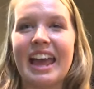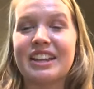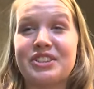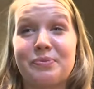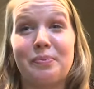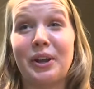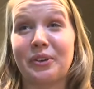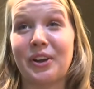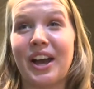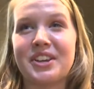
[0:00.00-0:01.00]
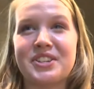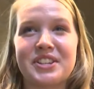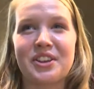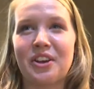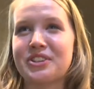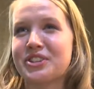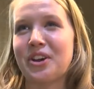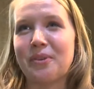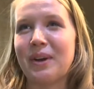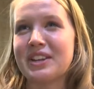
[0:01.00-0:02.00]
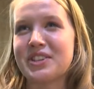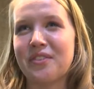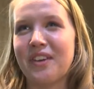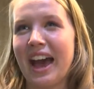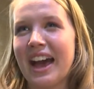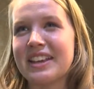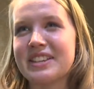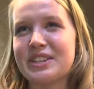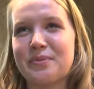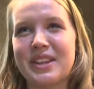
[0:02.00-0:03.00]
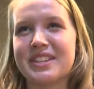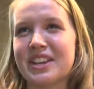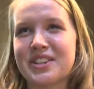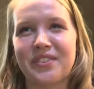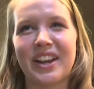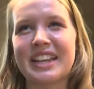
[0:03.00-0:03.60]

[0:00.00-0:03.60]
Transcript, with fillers: It's been a rush. It's all just gone by so fast. It's been such a fun